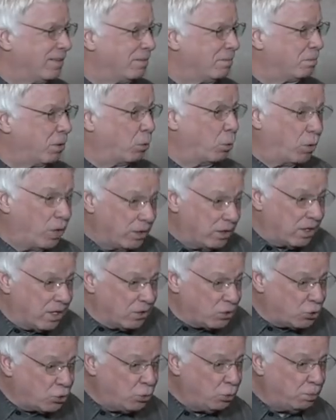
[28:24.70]
But what
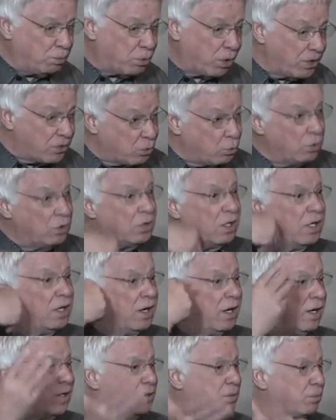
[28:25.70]
gets suppressed will get
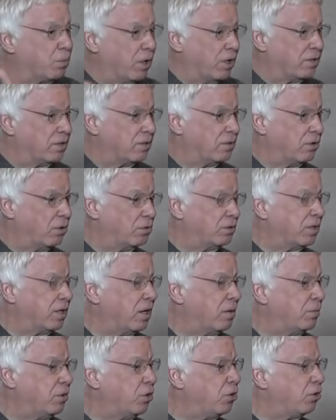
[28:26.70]
expressed. Don't tell
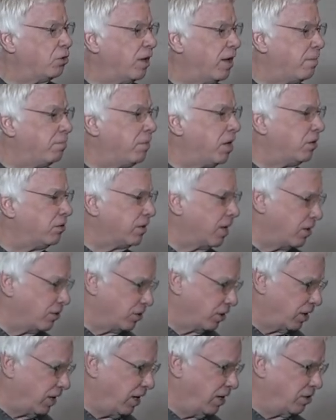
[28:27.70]
me you don't have meltdowns
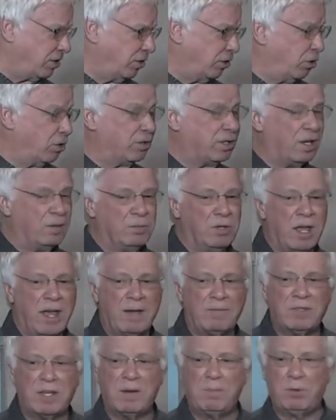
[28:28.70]
occasionally. Don't tell me you
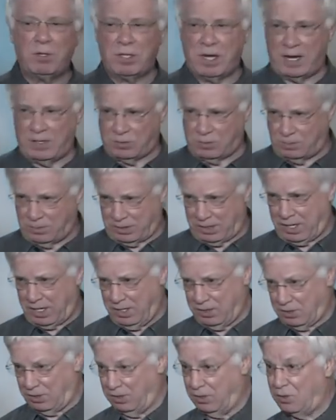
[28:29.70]
have temper tantrums
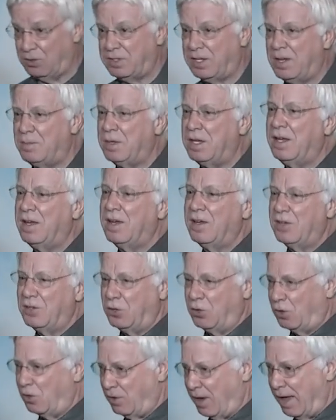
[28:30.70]
occasionally. Don't tell me you
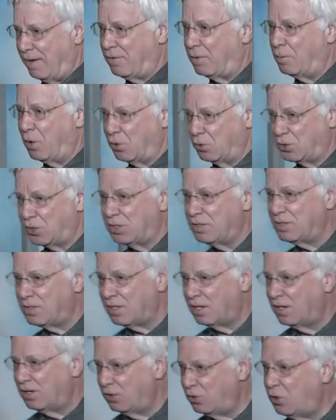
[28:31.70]
don't have emotions.
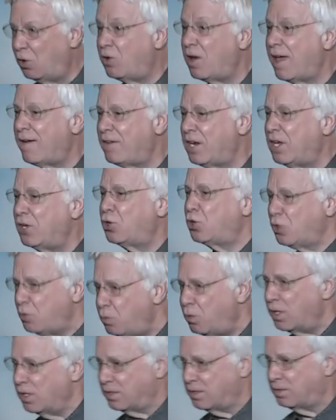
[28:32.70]
You don't have any good
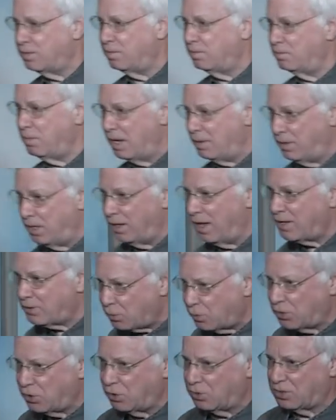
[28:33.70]
ones, maybe. That's
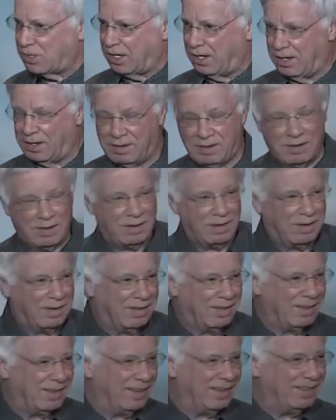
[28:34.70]
what you're saying.
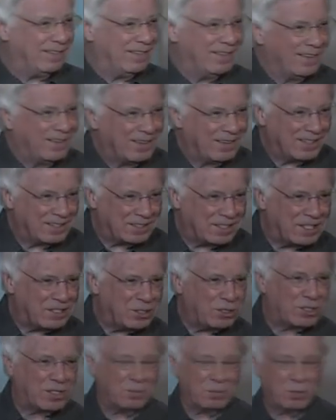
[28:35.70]
Huh? Let's get you some